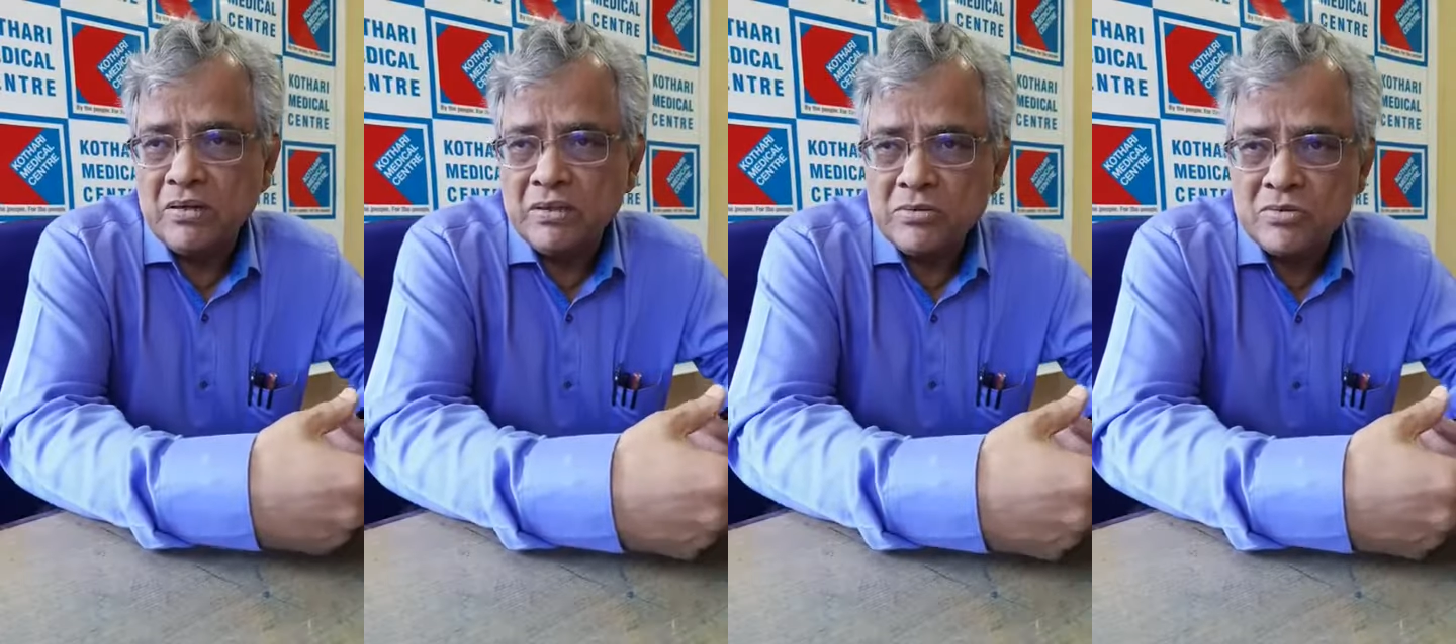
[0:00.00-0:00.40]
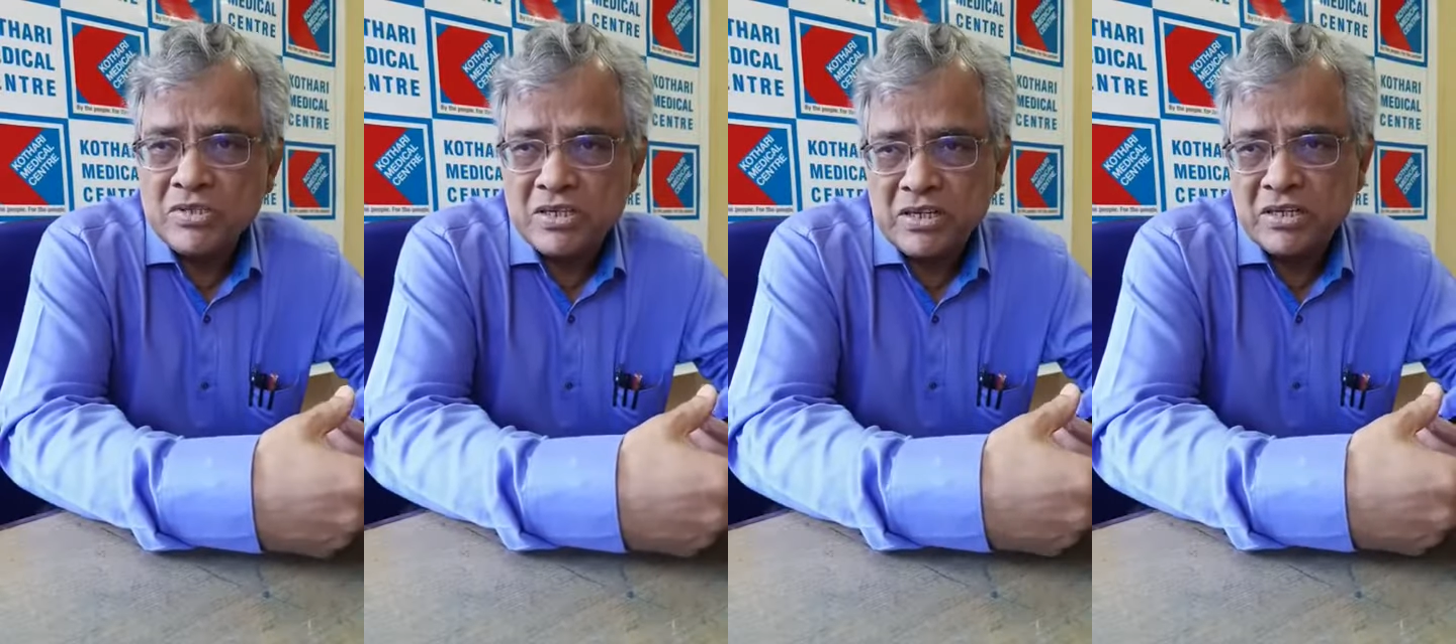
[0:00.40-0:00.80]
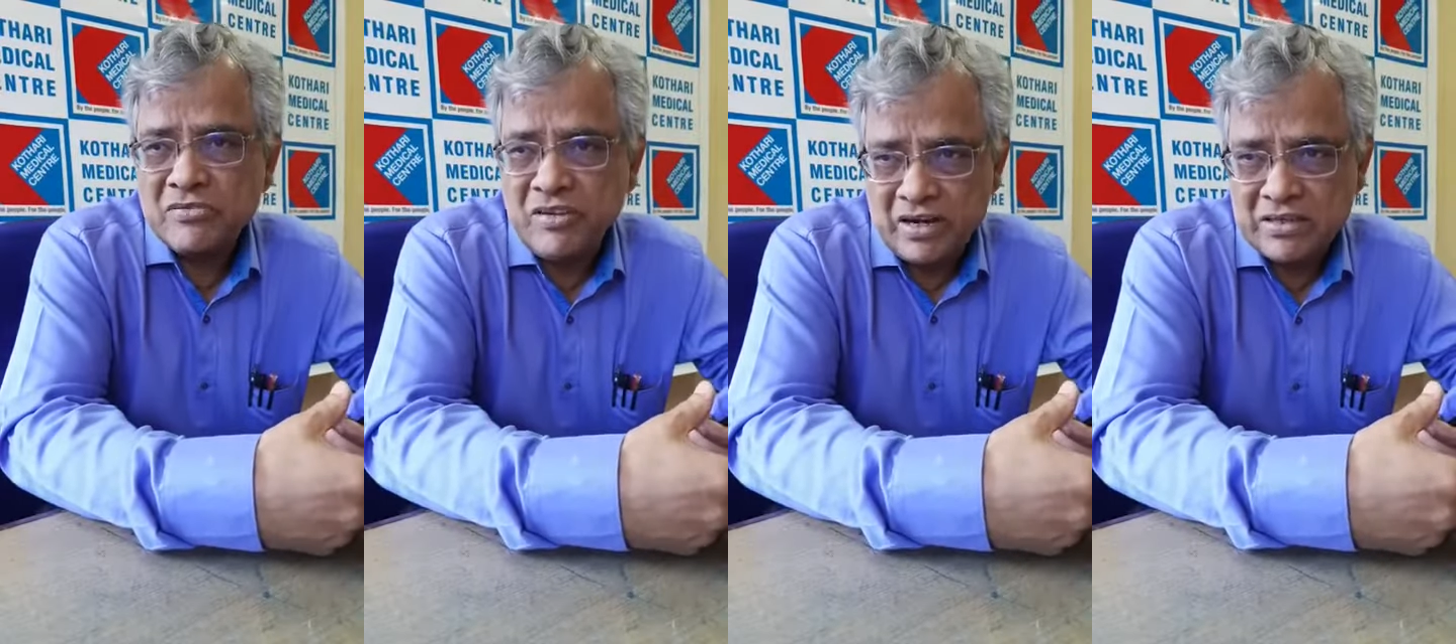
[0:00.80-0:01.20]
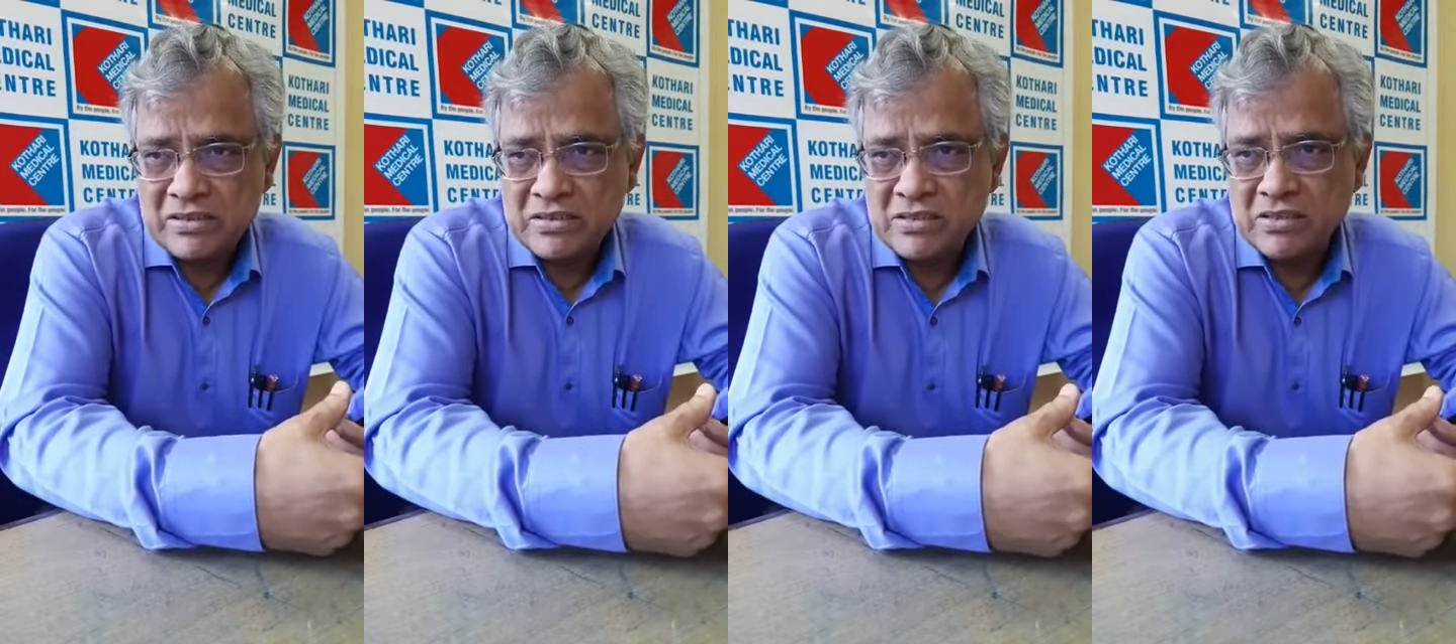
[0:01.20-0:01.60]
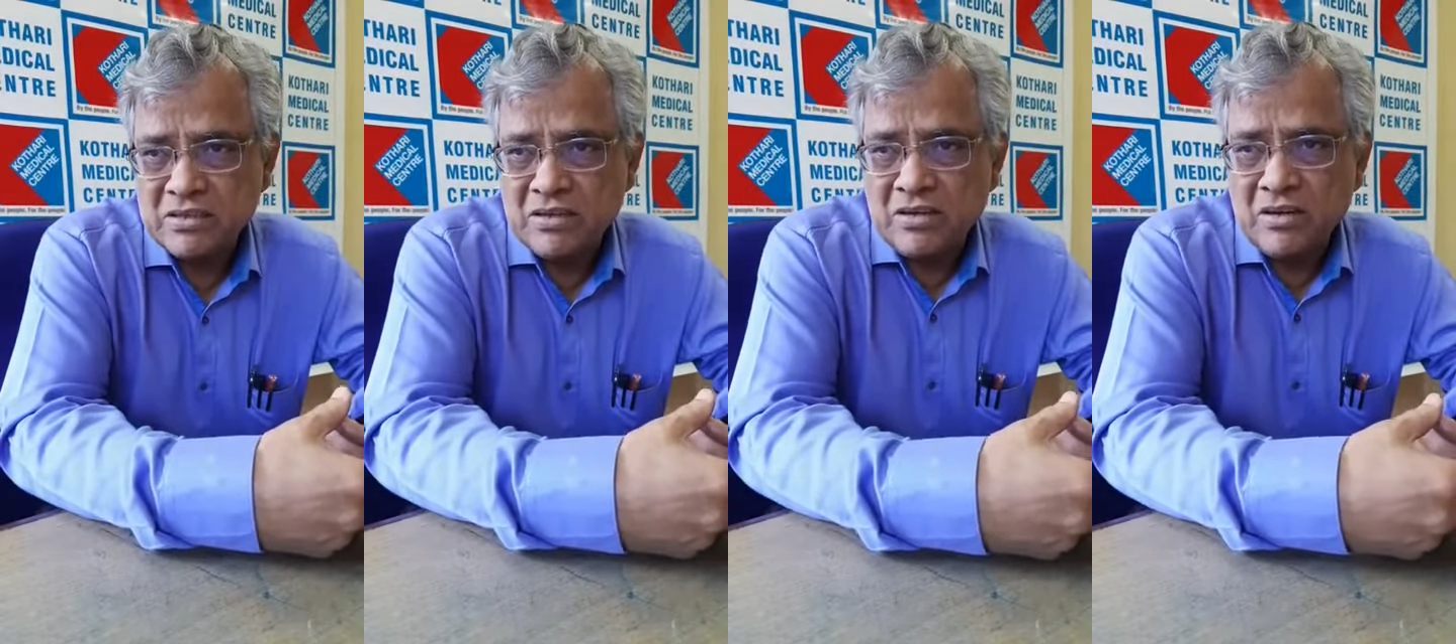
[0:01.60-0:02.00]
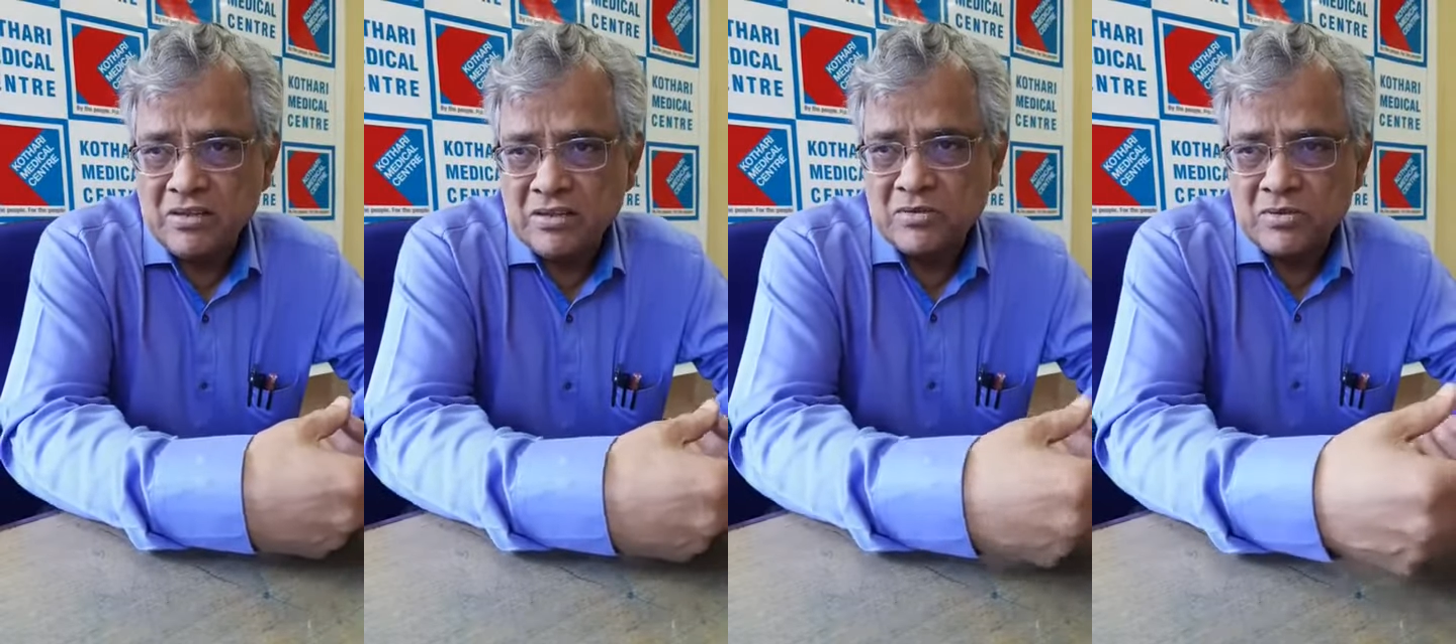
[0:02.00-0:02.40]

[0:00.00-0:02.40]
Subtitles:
due to genetic factors or due